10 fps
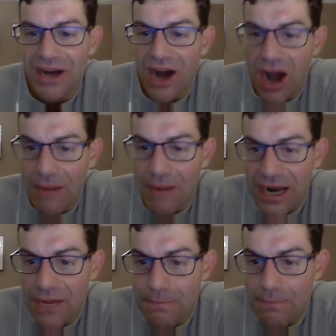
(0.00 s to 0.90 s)

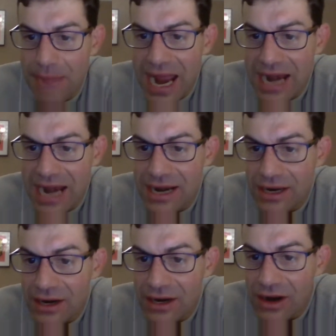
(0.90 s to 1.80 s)
Hello,
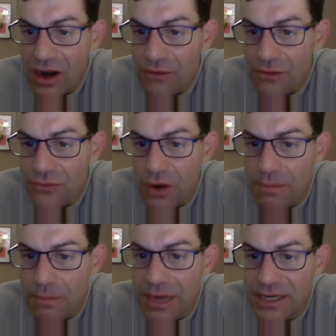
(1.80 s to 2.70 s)
Ben
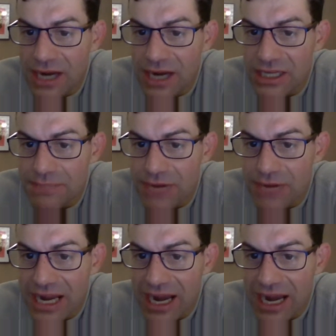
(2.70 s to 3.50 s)
from Gunnersbury.